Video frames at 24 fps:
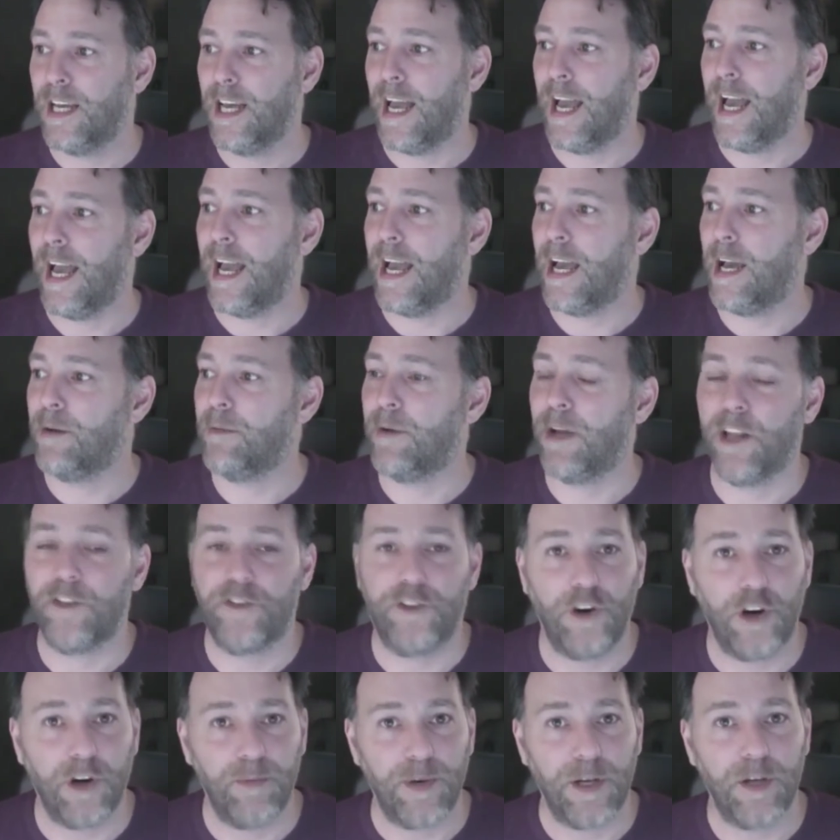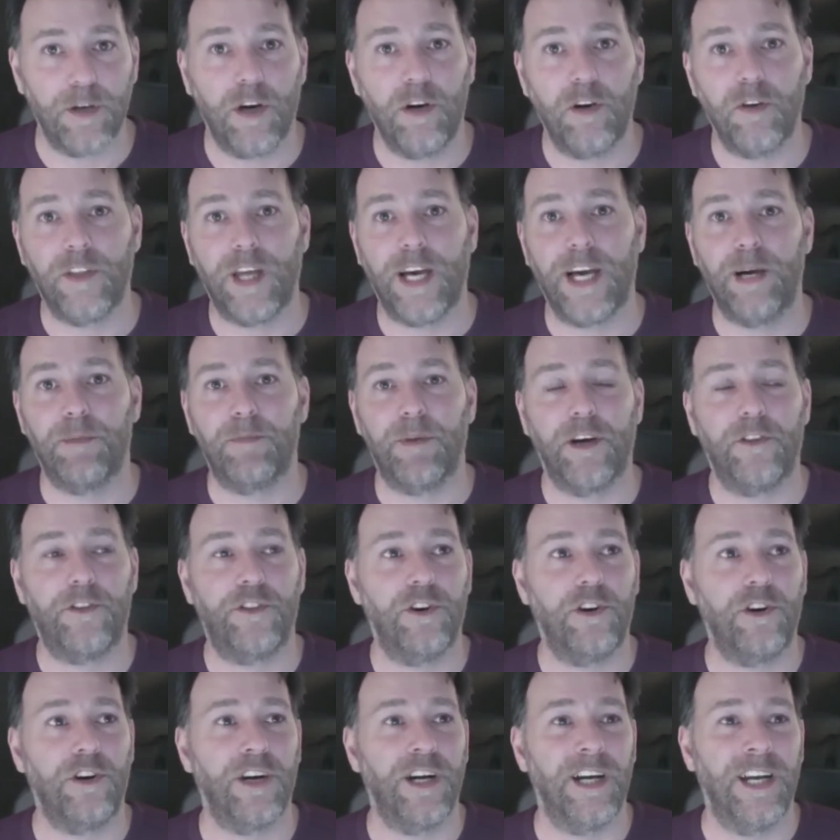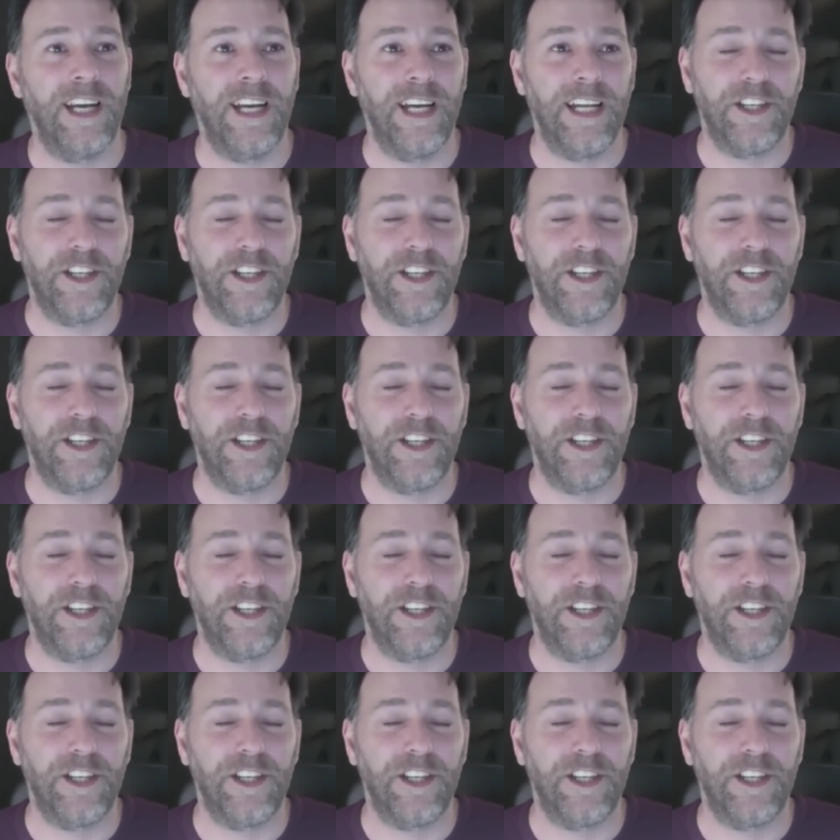and I thought about all that, but I thought,